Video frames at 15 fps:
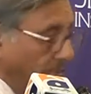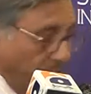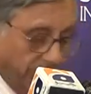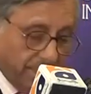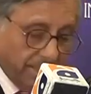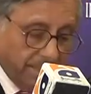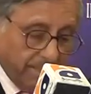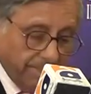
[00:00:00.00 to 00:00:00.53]
for
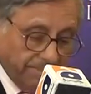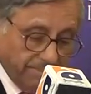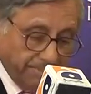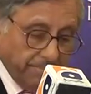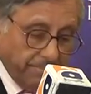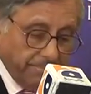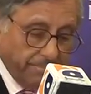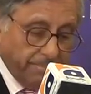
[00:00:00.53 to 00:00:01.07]
itself.
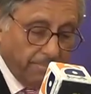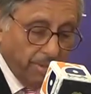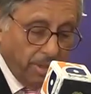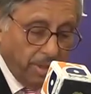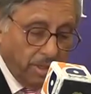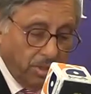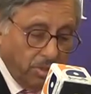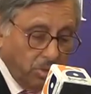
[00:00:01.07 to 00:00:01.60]

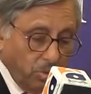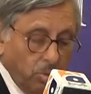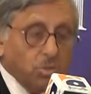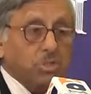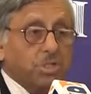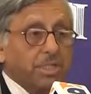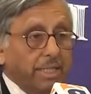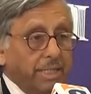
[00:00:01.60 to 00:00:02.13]

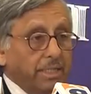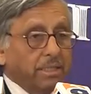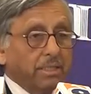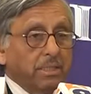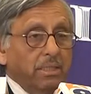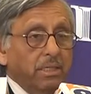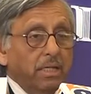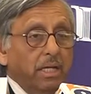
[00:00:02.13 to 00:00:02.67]
No state
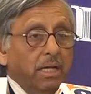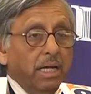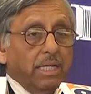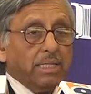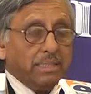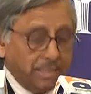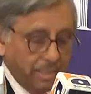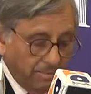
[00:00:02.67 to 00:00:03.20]

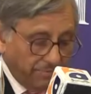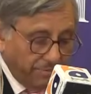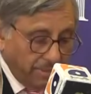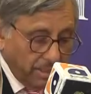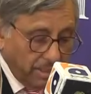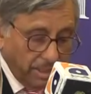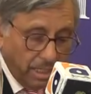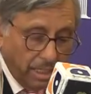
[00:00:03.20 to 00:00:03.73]
has
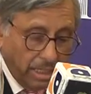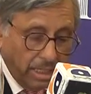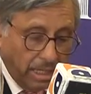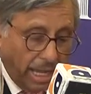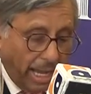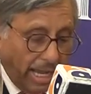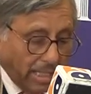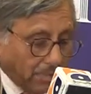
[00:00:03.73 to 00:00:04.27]
suffered
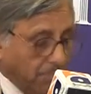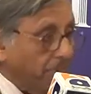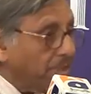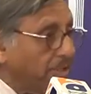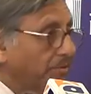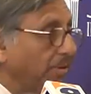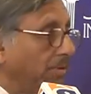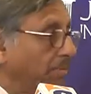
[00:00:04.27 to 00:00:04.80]
as
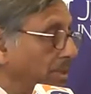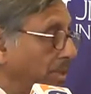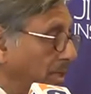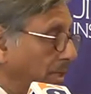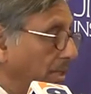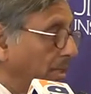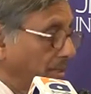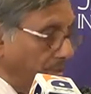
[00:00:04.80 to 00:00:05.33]
much from
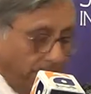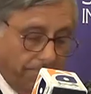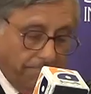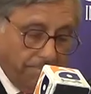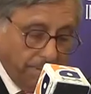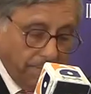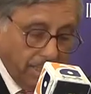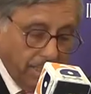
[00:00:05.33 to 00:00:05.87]
terrorism
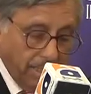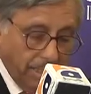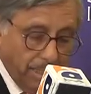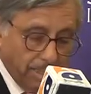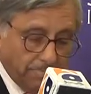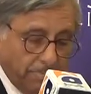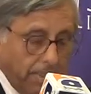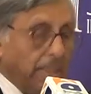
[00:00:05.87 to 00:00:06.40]

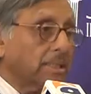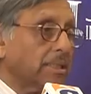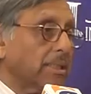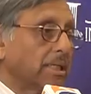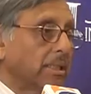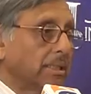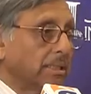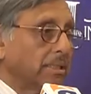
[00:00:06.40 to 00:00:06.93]
as
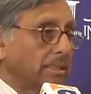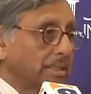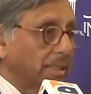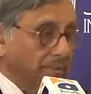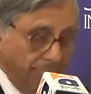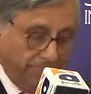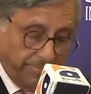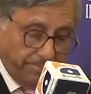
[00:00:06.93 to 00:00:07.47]
Pakistan
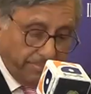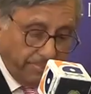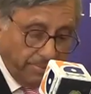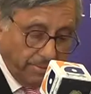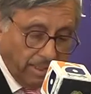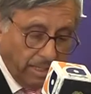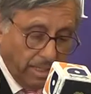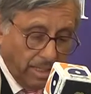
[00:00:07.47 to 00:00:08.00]
itself.
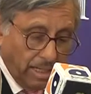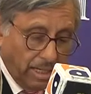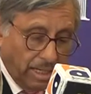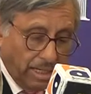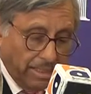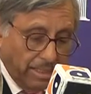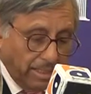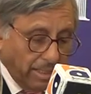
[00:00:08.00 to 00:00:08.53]

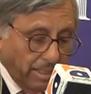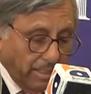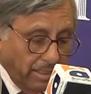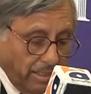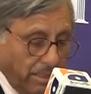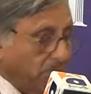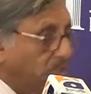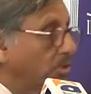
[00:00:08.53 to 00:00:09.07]
I think there
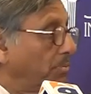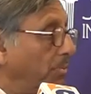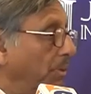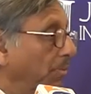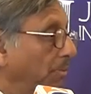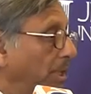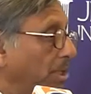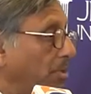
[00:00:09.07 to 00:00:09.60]
needs to be
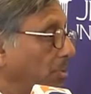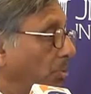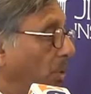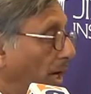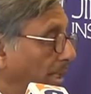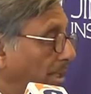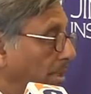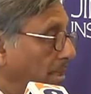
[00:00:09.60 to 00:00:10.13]
much
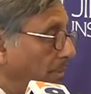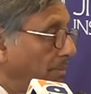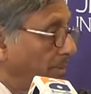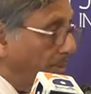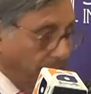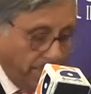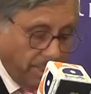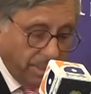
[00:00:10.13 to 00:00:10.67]
wider
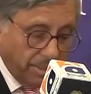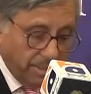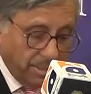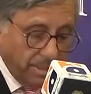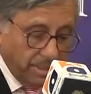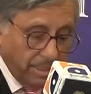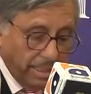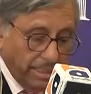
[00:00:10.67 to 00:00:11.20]

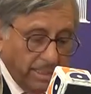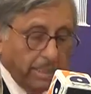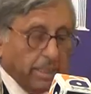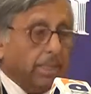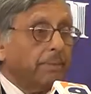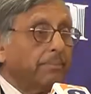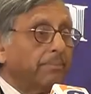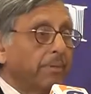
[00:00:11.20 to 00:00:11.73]
appreciation in India